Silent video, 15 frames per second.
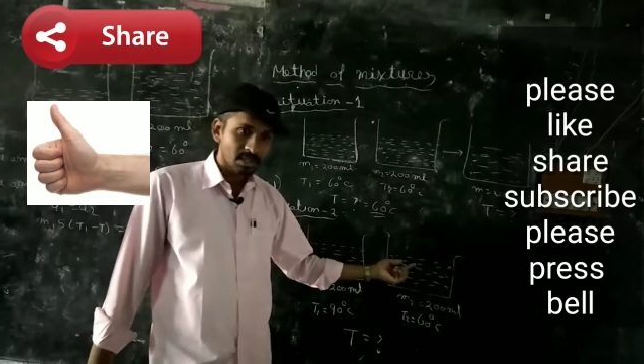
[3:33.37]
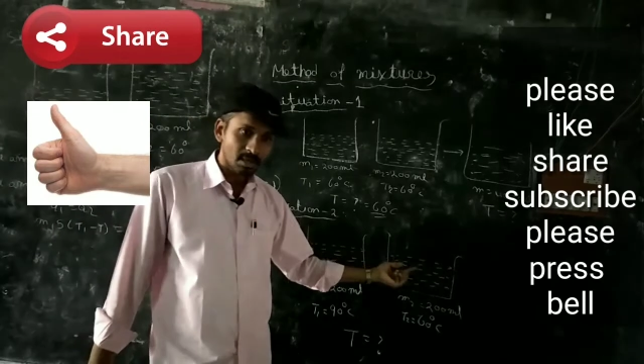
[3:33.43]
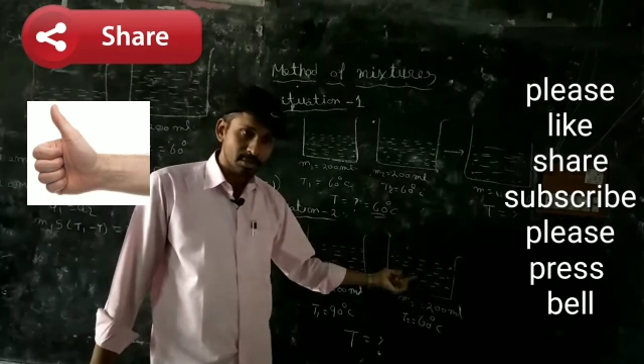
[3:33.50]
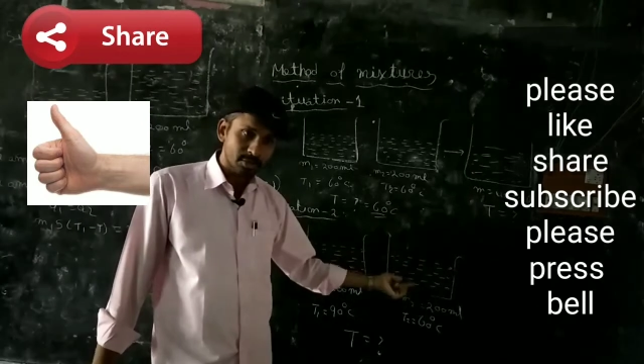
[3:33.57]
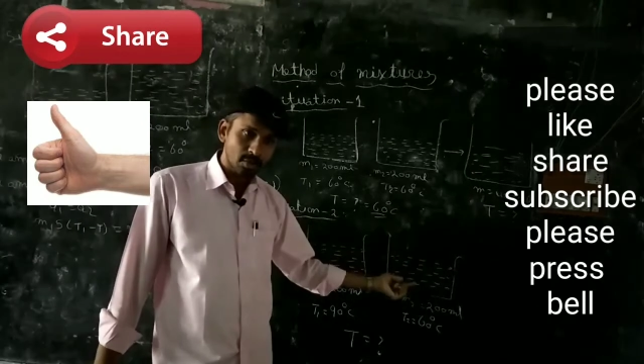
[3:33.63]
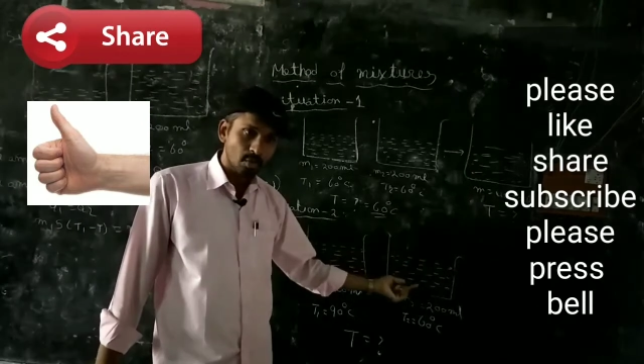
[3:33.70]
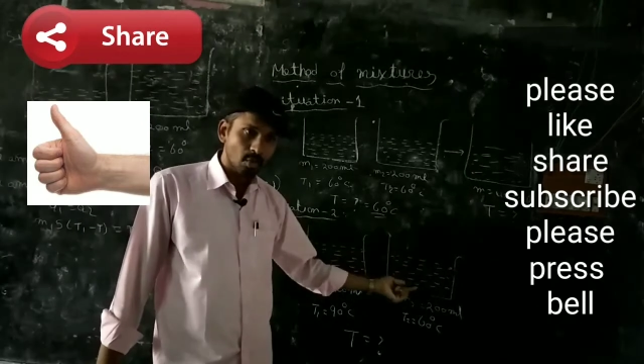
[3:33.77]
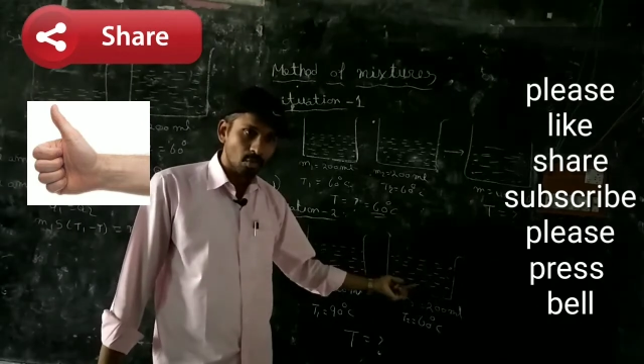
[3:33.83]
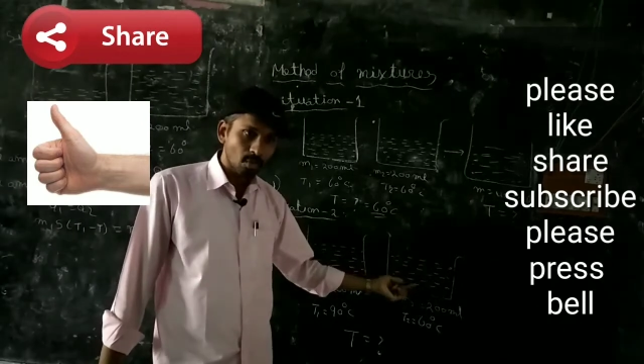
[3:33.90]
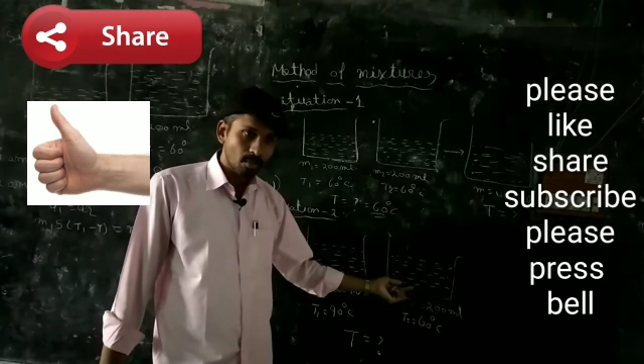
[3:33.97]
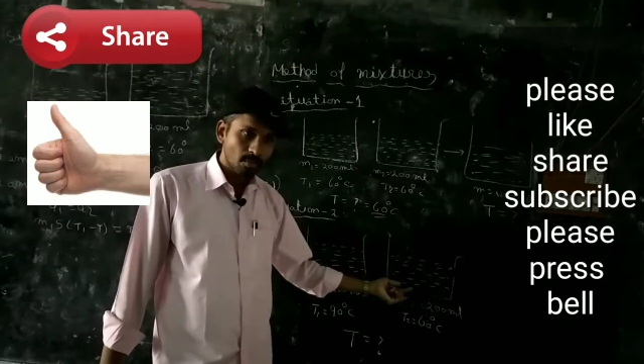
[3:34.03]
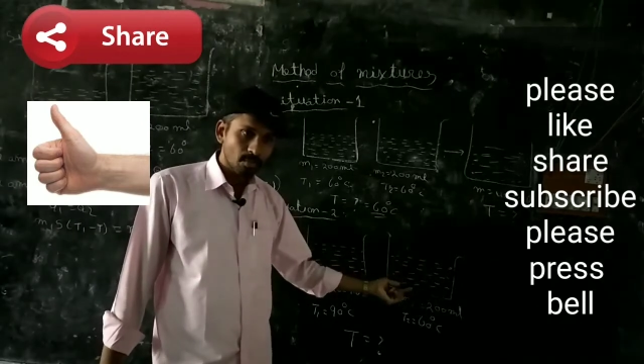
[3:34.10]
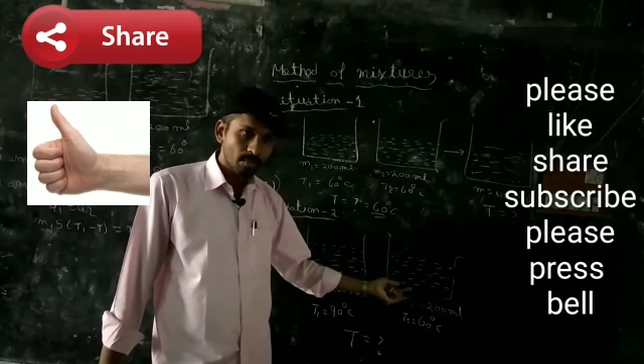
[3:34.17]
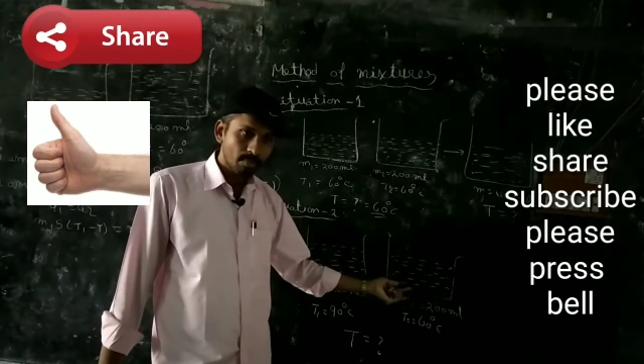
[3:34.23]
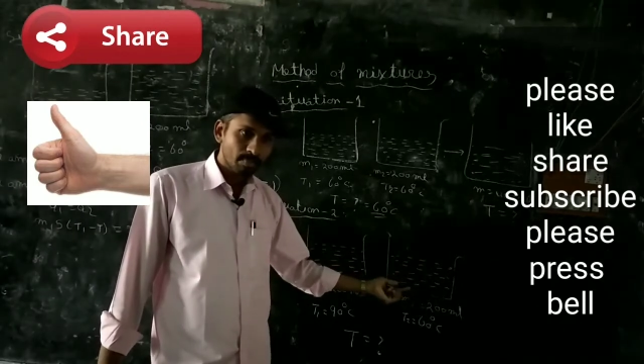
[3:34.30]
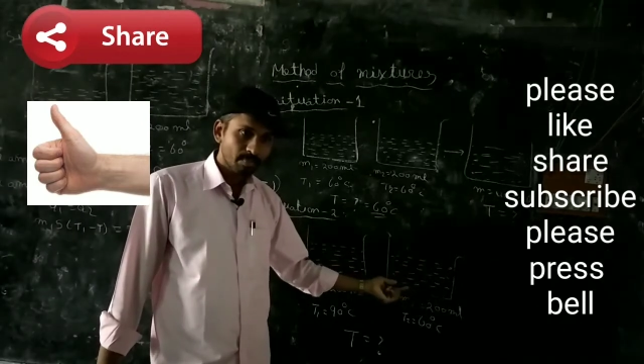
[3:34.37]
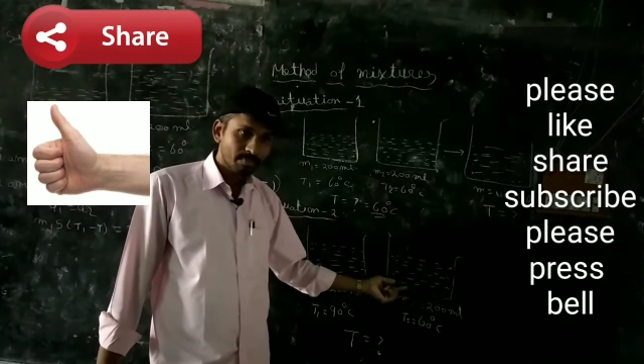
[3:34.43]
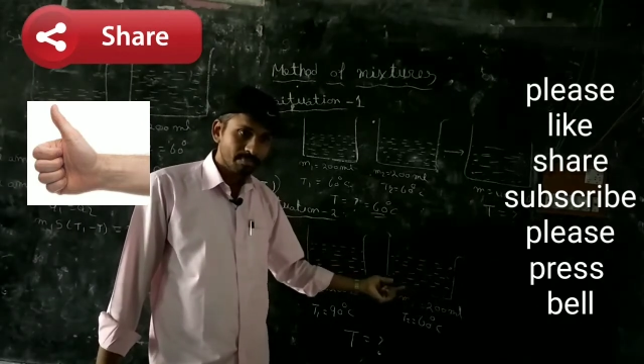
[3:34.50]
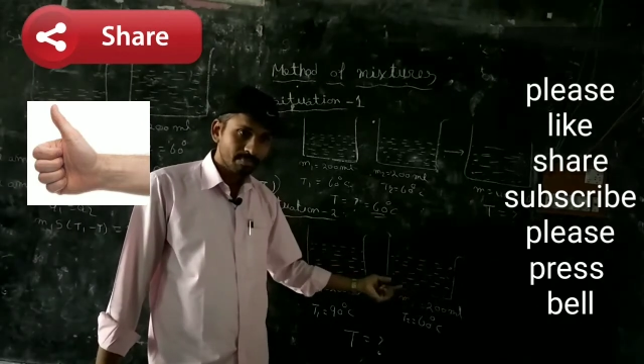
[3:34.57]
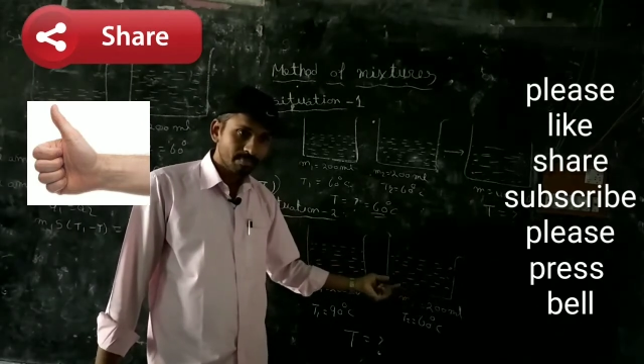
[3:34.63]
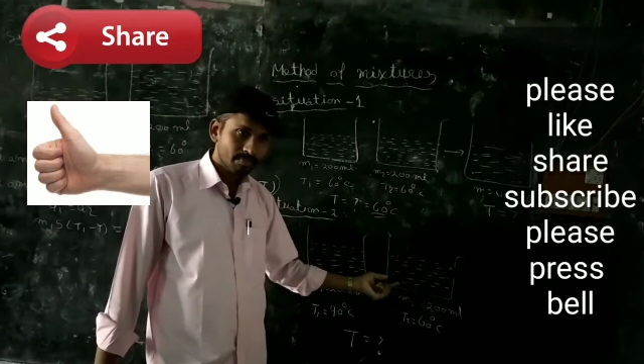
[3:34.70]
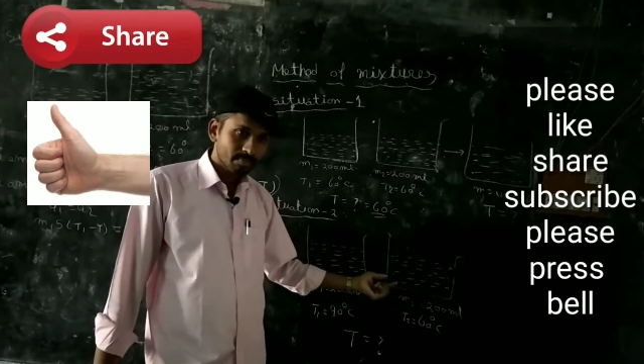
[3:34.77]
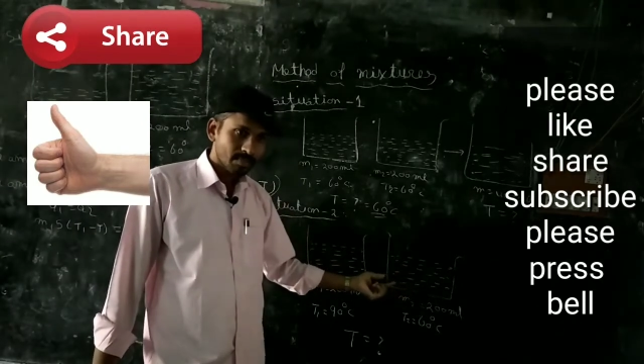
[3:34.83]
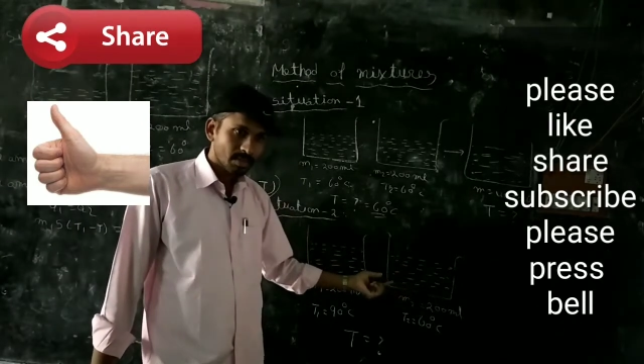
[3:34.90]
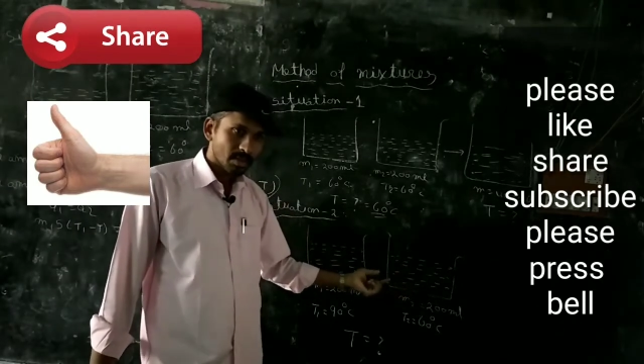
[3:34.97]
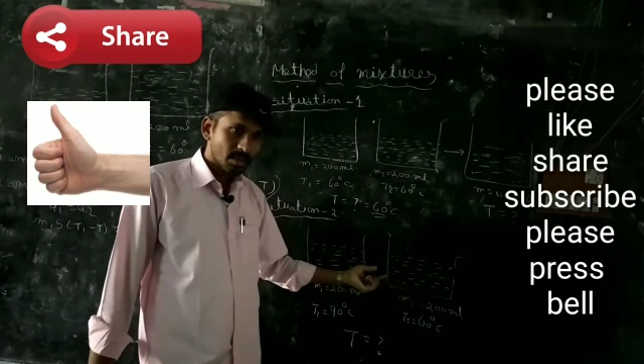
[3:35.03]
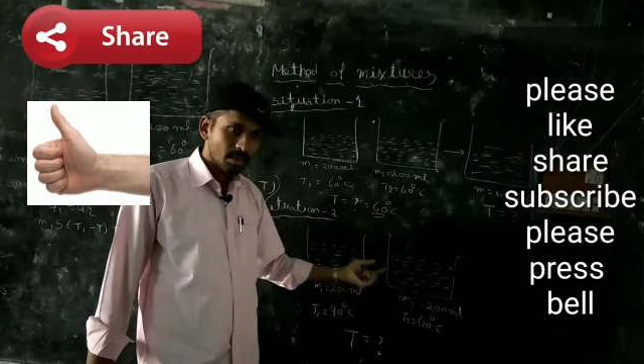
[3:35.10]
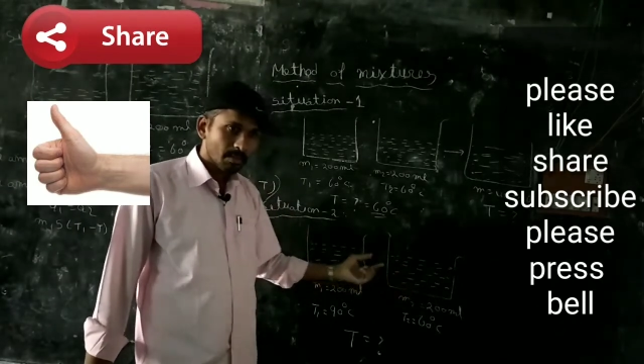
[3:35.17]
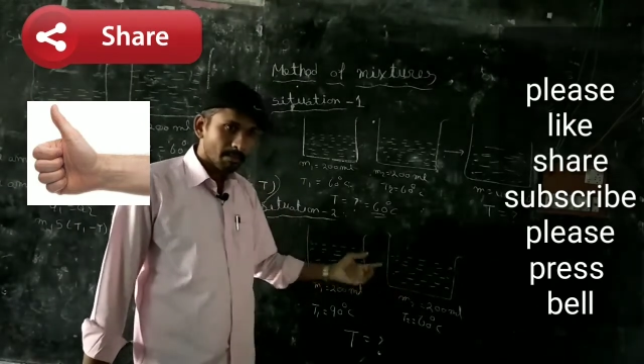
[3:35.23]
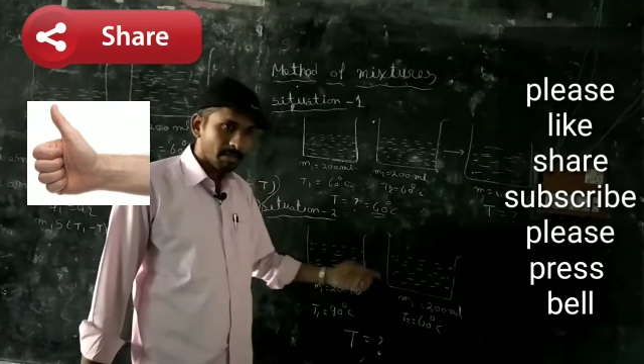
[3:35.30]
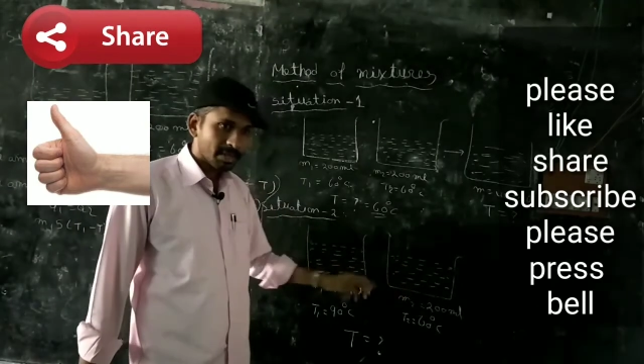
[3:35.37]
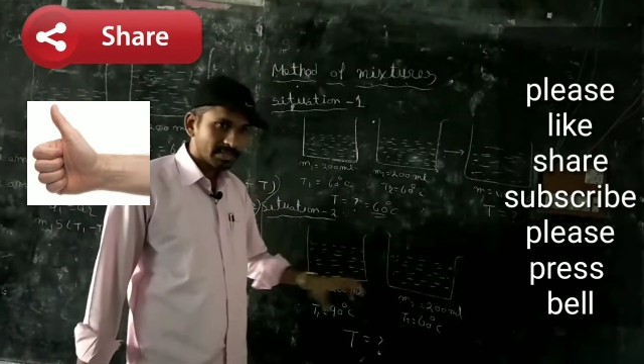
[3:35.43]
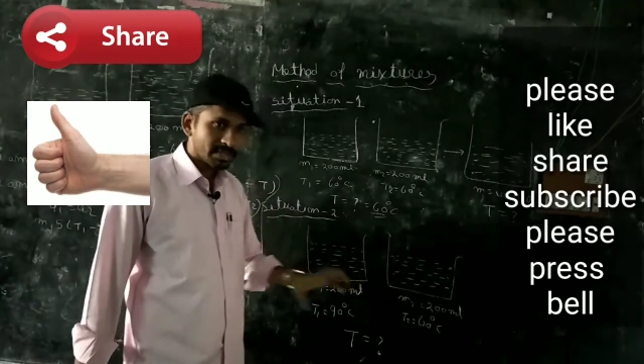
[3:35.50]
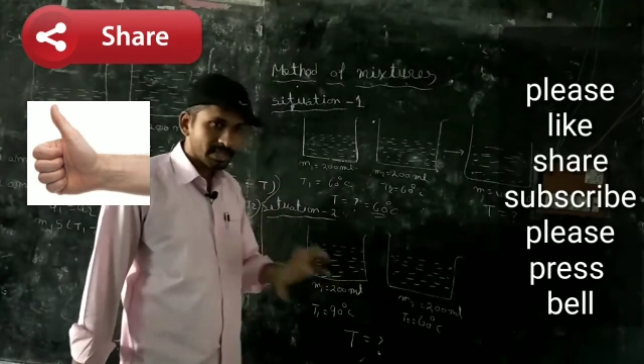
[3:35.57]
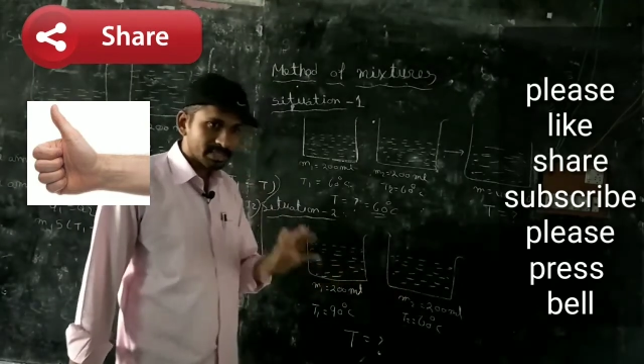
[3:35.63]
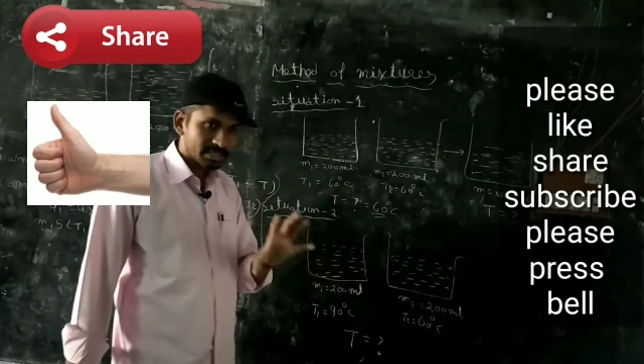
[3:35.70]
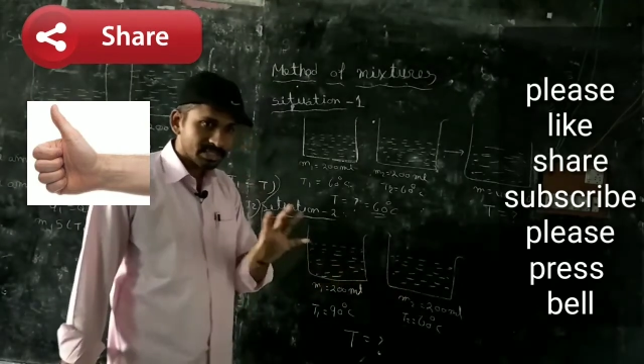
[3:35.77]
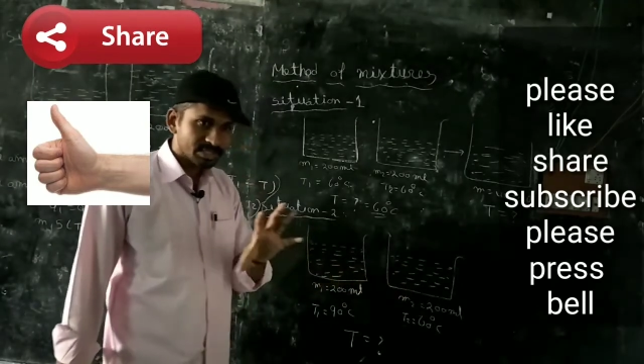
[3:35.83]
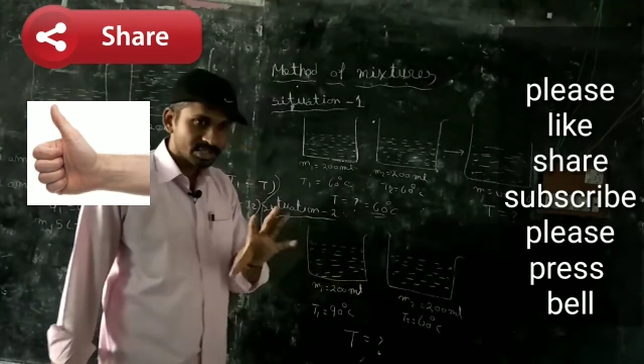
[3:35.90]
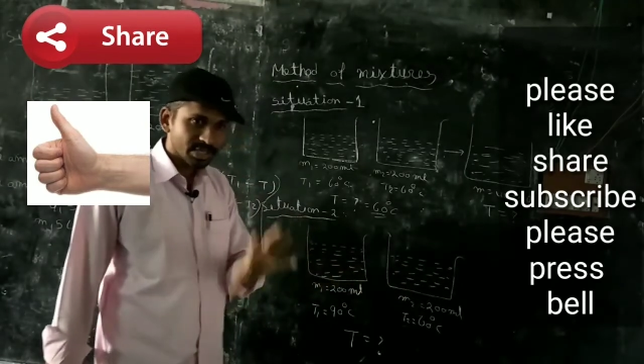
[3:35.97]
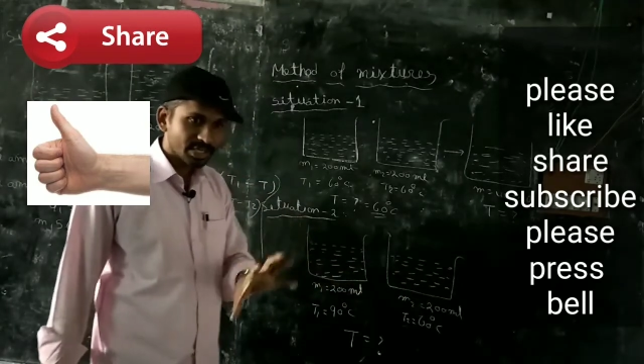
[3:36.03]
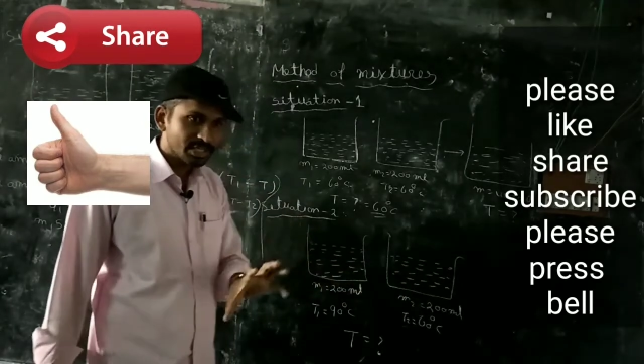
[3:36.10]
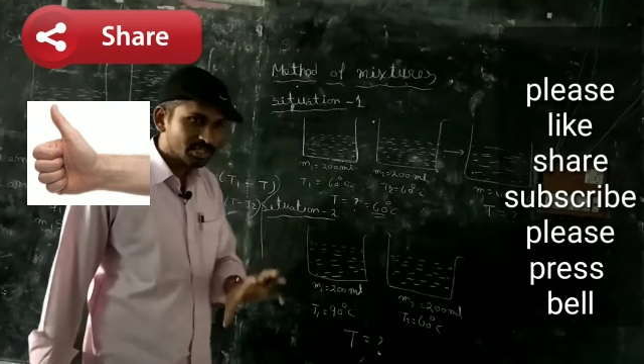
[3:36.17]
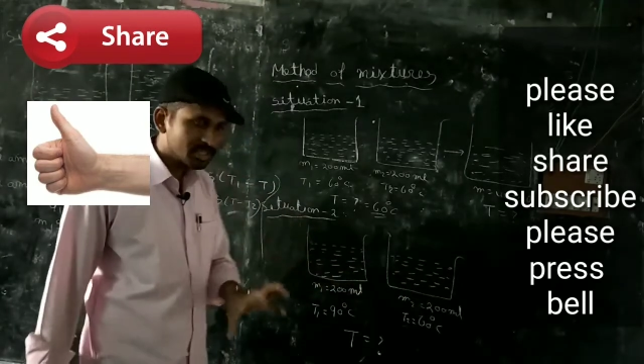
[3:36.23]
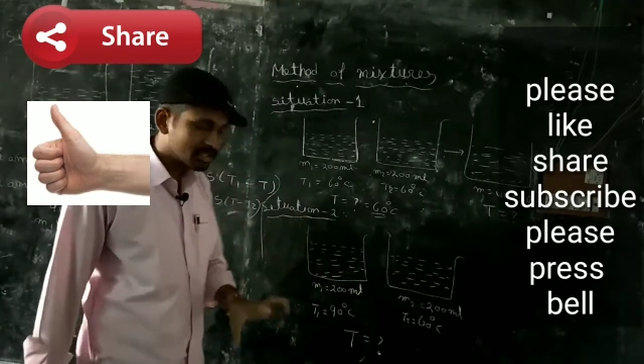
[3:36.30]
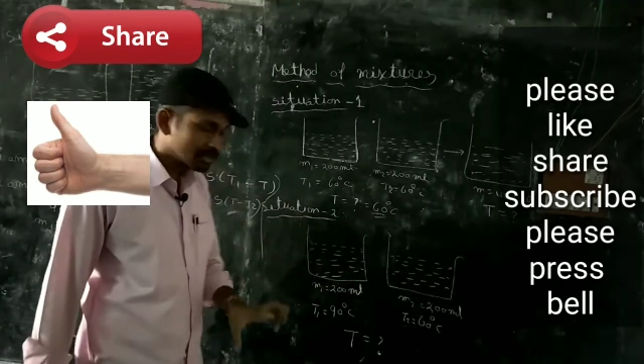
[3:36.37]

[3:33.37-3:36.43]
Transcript: also, but there is a change.